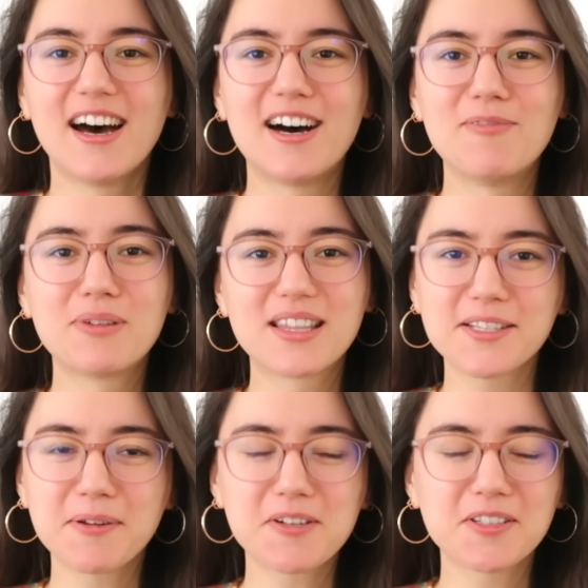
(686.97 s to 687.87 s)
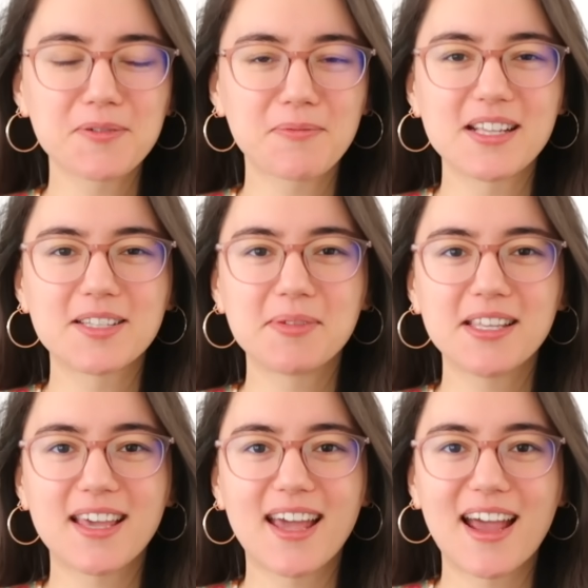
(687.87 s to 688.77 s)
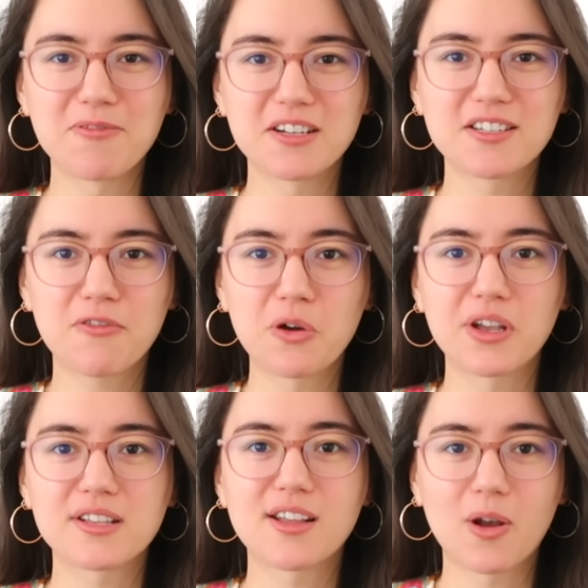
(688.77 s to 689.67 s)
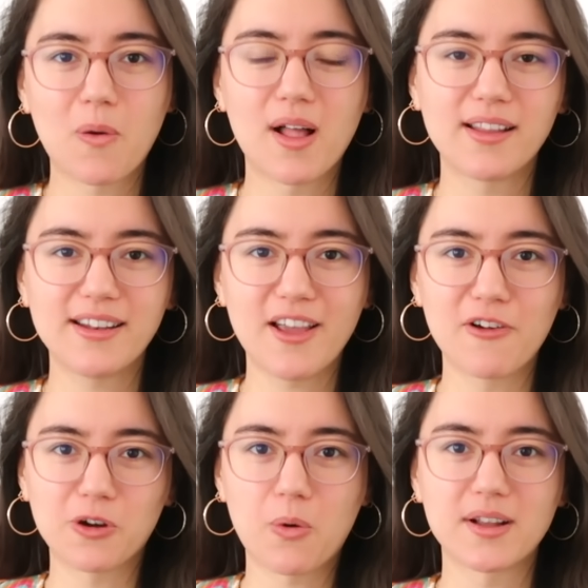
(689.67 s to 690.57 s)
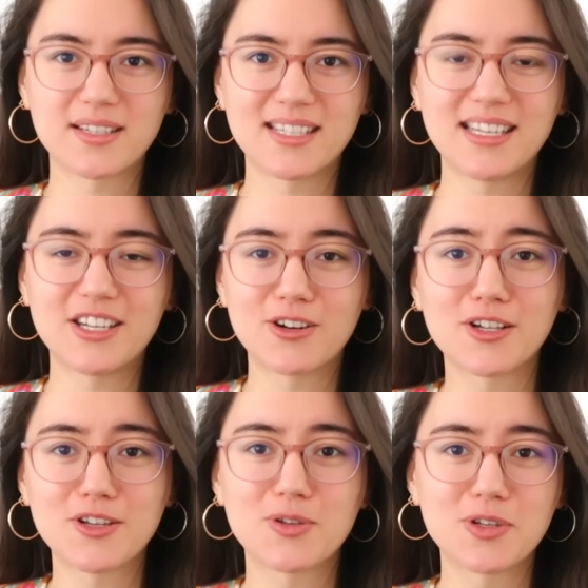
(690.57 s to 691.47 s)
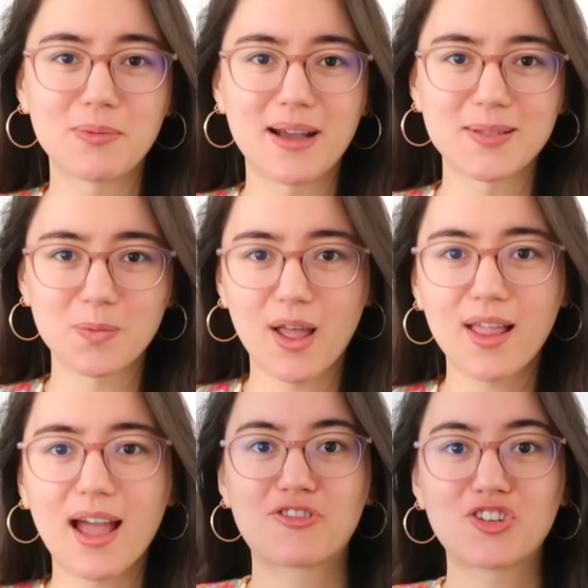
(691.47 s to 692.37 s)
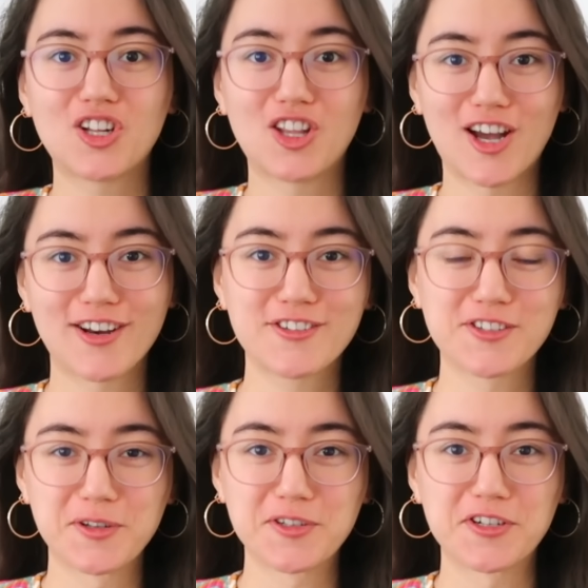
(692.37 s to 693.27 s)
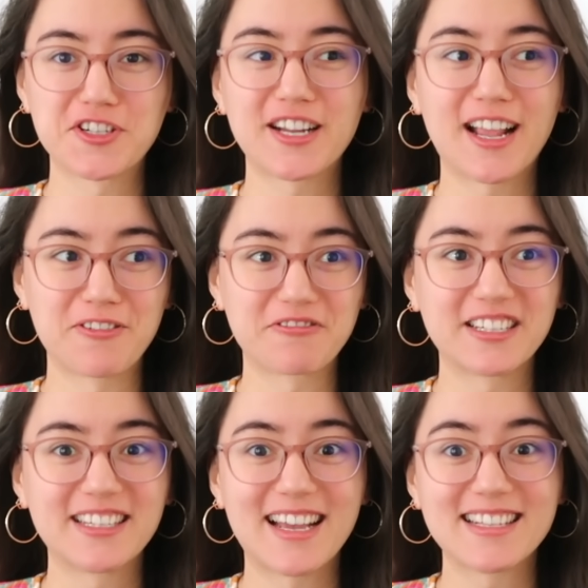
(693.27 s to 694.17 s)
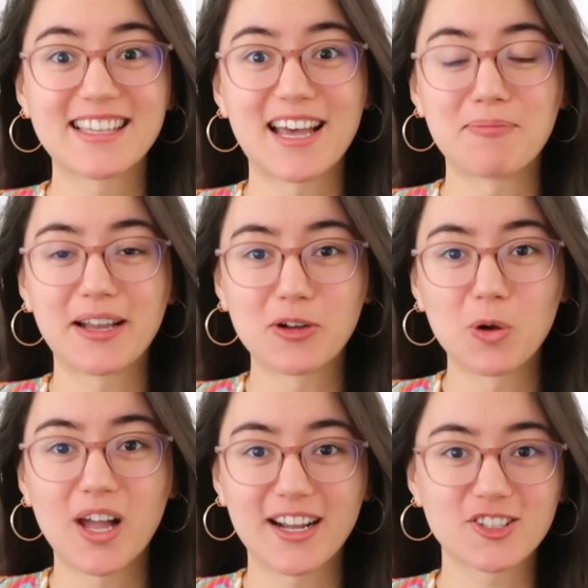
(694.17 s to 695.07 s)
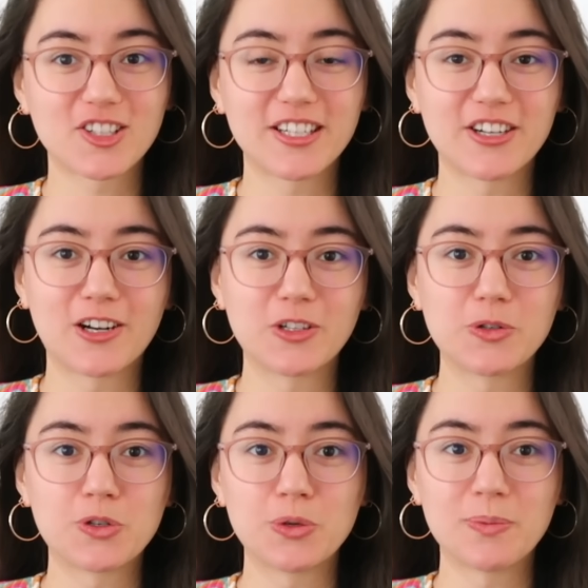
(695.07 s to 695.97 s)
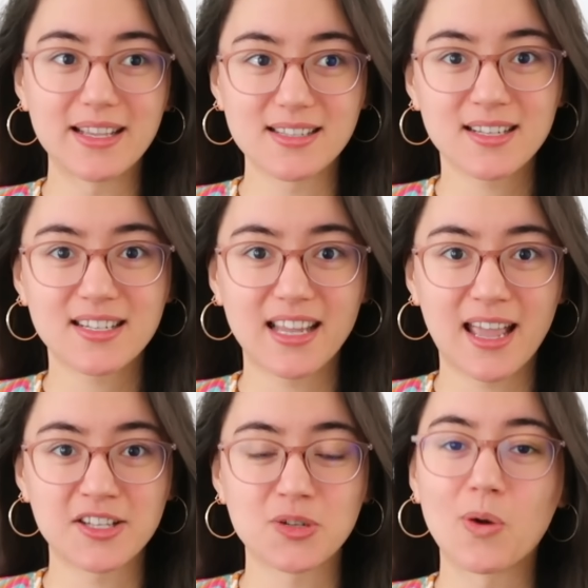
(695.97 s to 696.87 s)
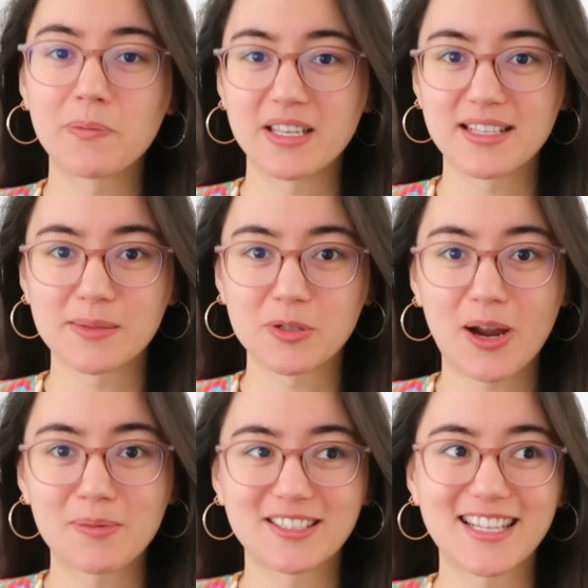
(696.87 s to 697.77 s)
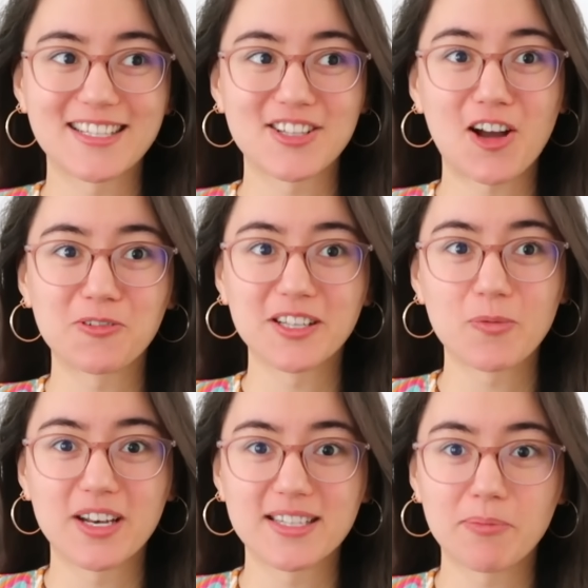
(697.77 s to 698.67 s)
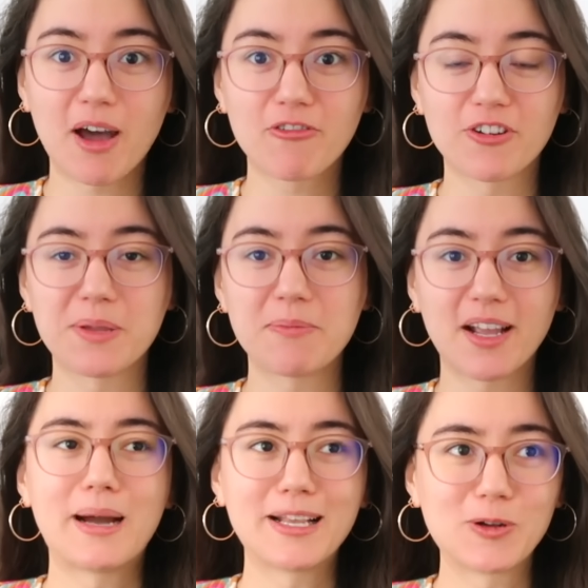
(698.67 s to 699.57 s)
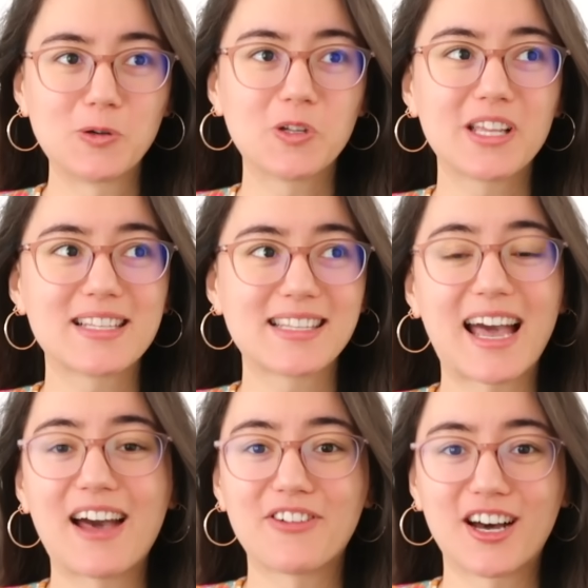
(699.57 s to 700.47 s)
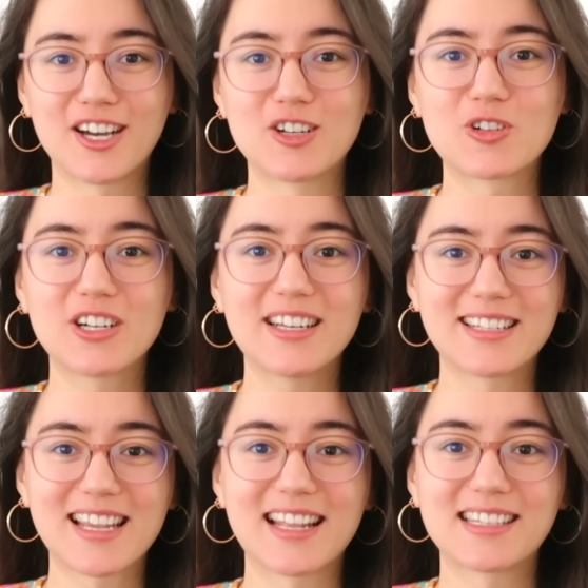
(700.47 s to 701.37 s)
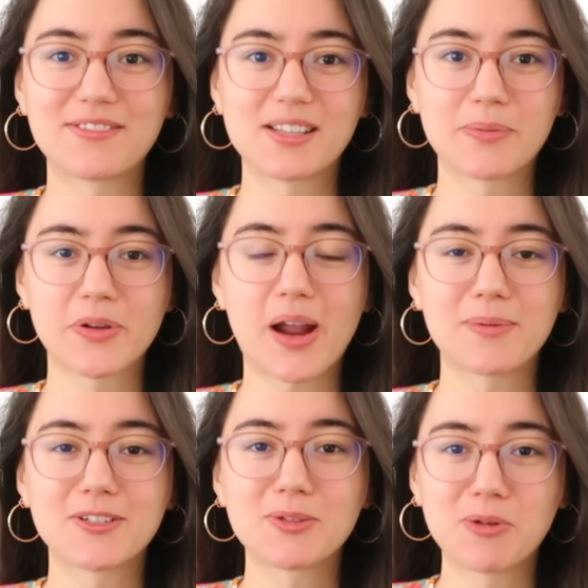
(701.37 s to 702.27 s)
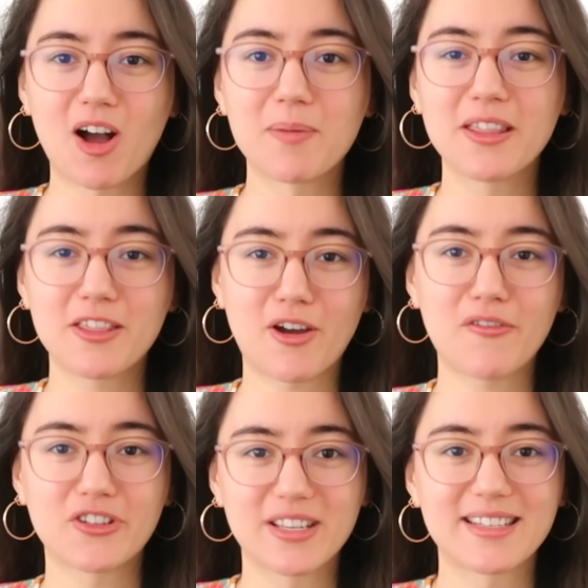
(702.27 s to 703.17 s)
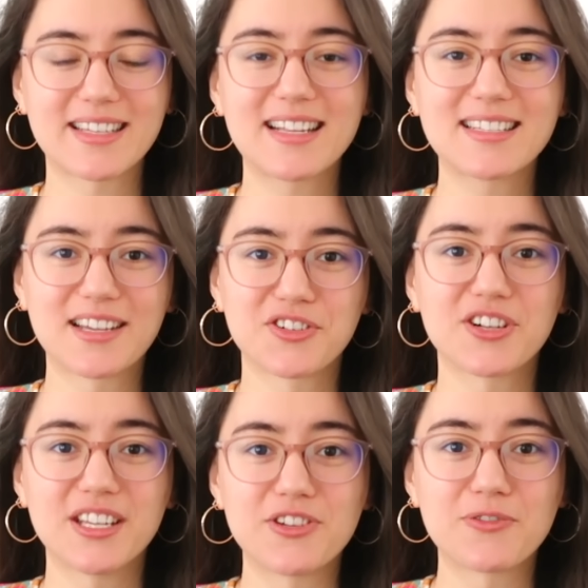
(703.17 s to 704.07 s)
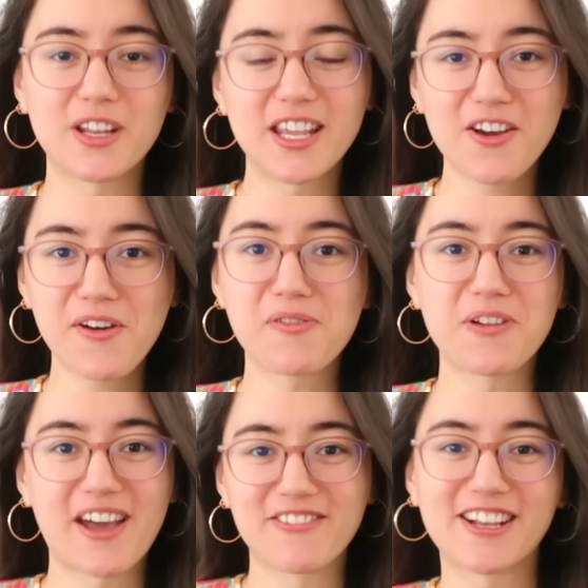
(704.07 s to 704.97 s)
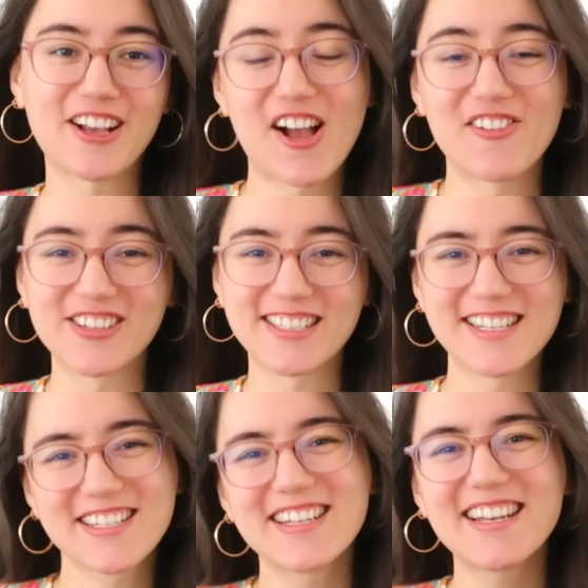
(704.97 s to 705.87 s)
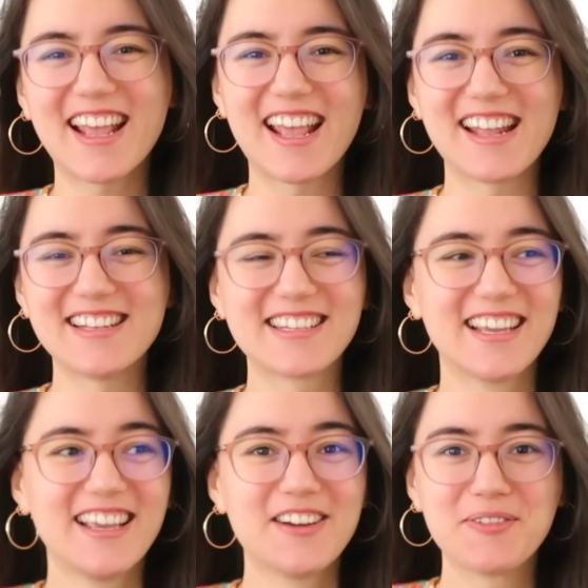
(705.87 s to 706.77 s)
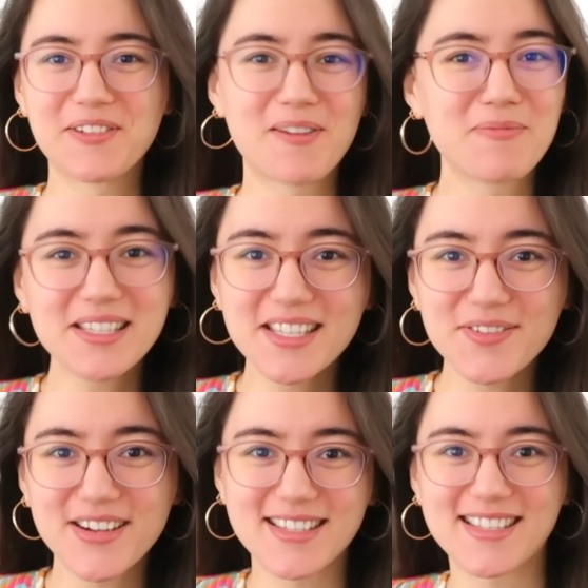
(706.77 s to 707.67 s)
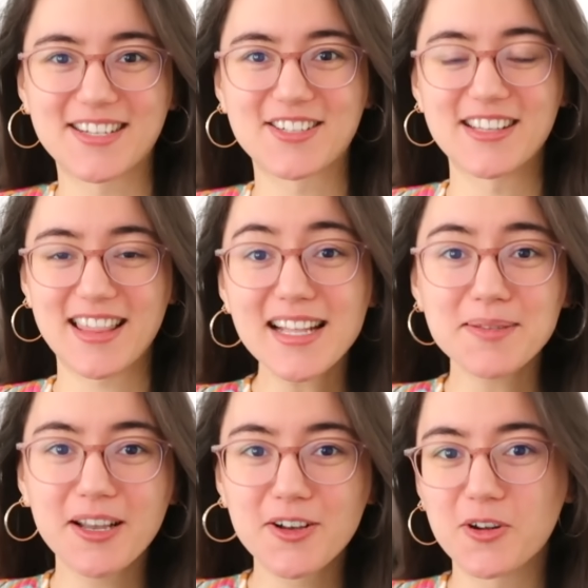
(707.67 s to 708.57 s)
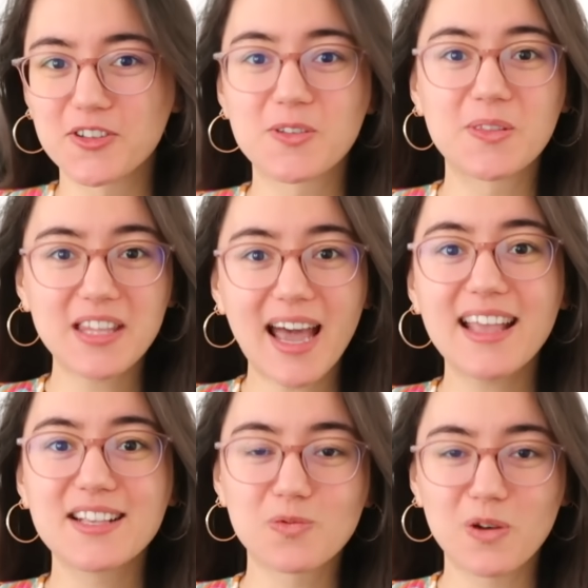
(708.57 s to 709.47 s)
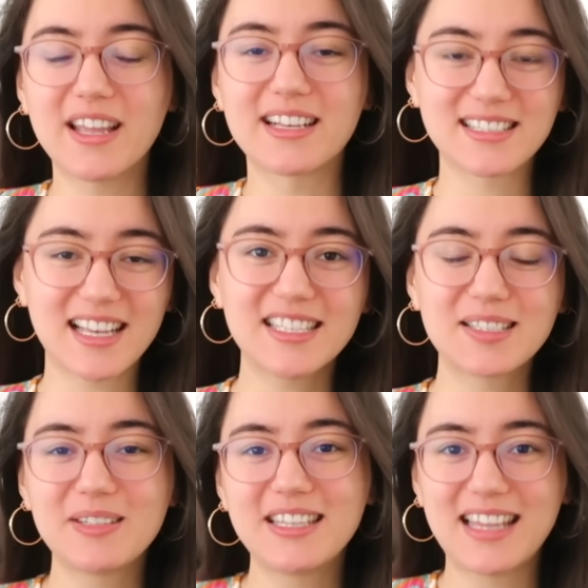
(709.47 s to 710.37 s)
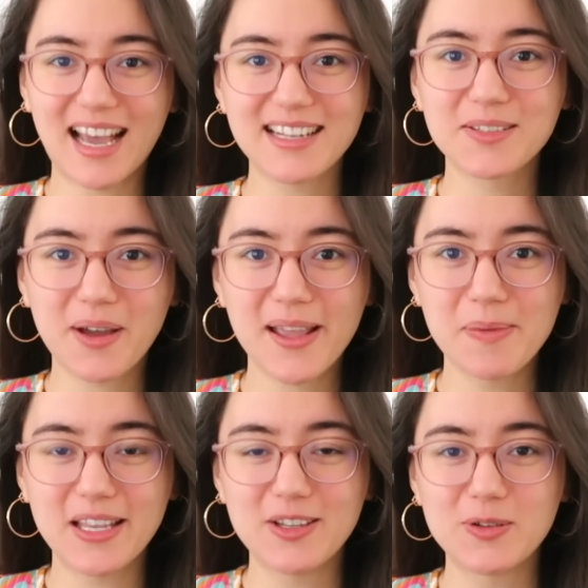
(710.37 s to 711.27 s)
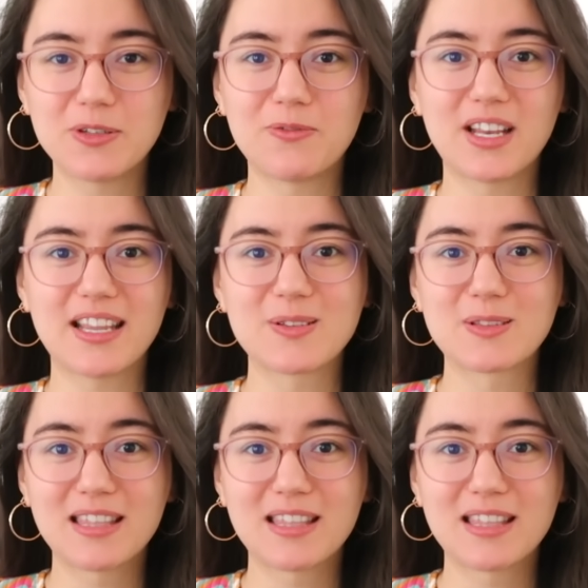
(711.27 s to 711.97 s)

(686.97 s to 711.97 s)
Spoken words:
But this quote just reminds me that I want to focus on quality over quantity here on YouTube as well. After a lot of soul searching, I realized that my goal actually here on YouTube isn't to get to 1 million subscribers. That's not really what it's about for me. My goal is to have 100 attentive subscribers who comment thoughtful insights under each video, and we have like a conversation and we become business friends essentially. That's my goal. So that is what excites me. That is why I make YouTube videos.